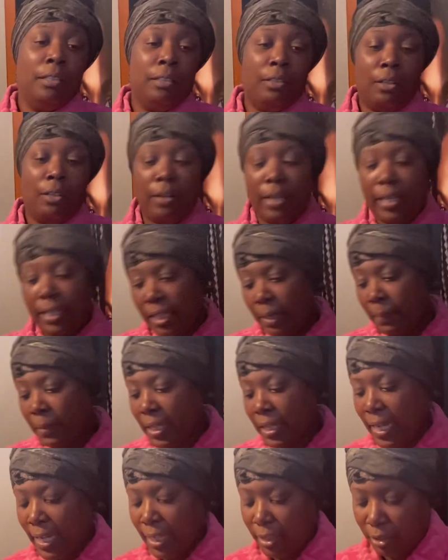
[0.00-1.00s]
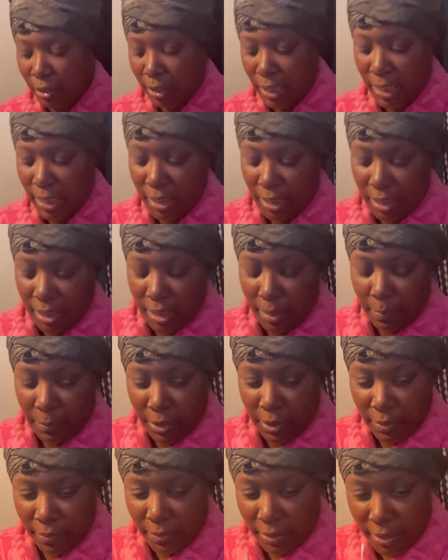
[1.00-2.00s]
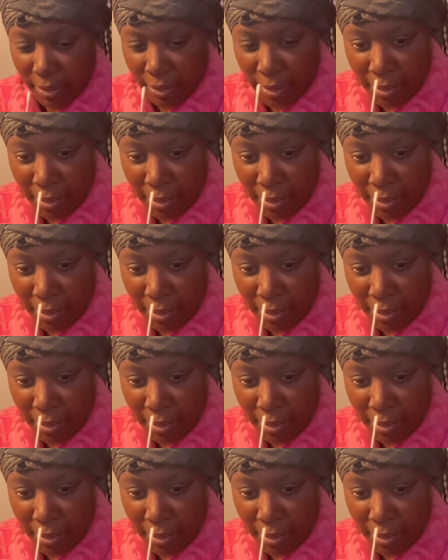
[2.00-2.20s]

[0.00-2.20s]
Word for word: All right, let me guide your hands because I'm nervous.